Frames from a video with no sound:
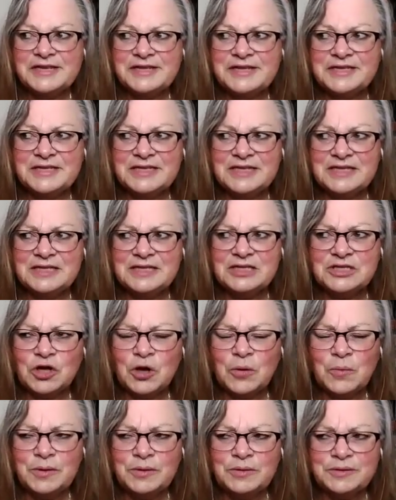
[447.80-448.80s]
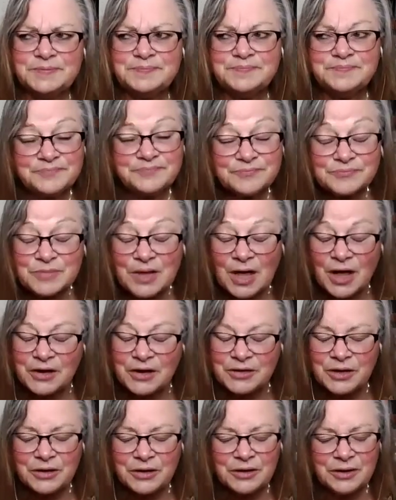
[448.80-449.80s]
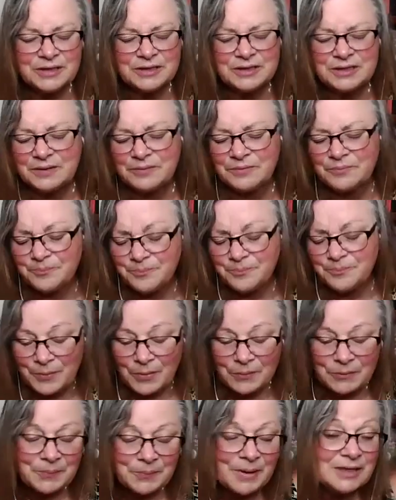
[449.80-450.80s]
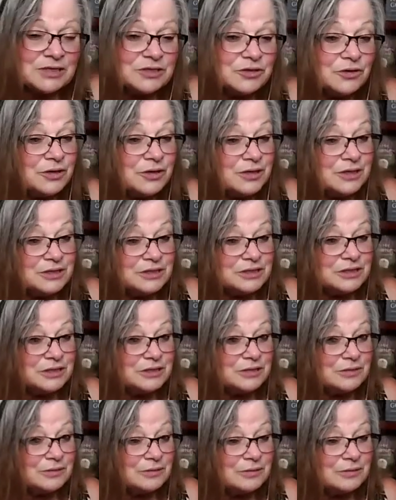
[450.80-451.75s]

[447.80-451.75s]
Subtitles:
I said these comments, I said probably based on his